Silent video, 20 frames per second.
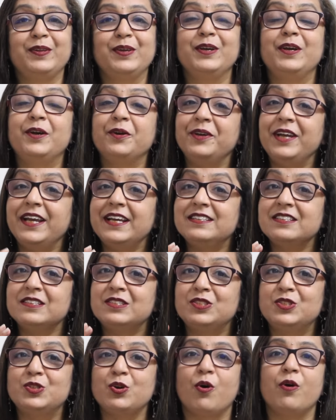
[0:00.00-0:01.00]
Create a
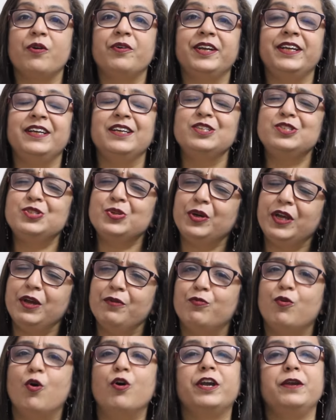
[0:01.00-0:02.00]
story to
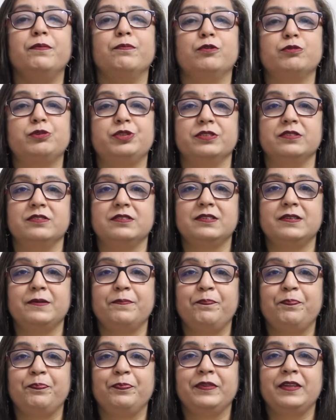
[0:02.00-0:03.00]
evoke emotions.
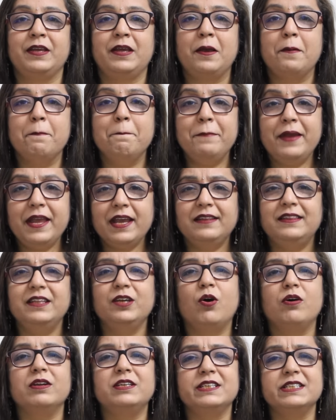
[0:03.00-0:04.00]
Make the
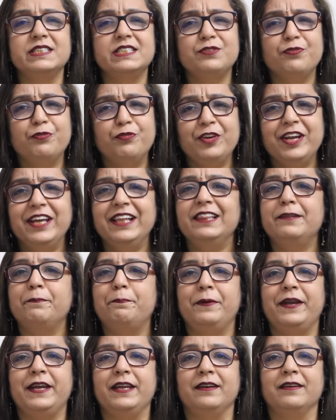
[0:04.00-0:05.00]
audience feel the
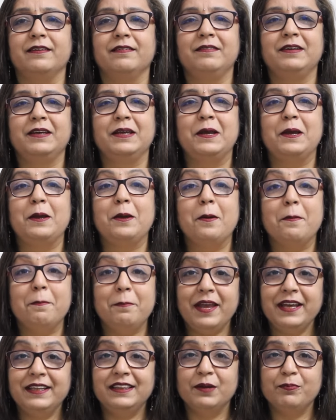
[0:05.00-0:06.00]
pain.
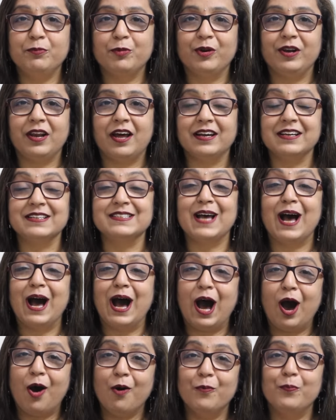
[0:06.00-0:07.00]
Make them realize
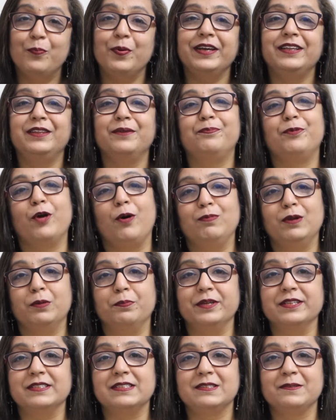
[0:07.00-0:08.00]
how big the problem
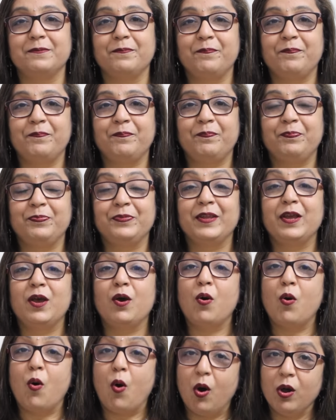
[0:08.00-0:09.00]
is.
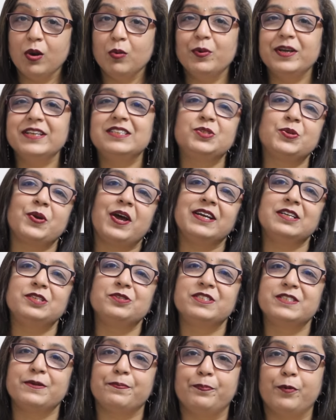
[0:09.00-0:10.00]
Always try to
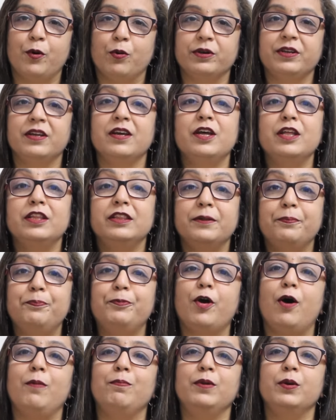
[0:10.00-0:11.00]
support the
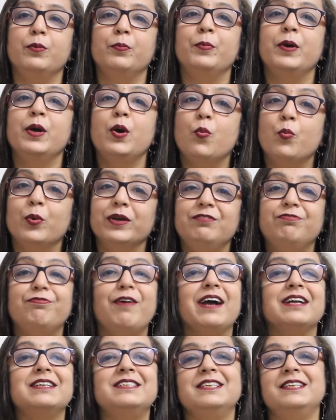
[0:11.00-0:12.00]
problem with
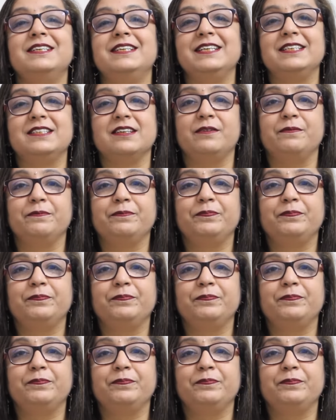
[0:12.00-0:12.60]
facts and data.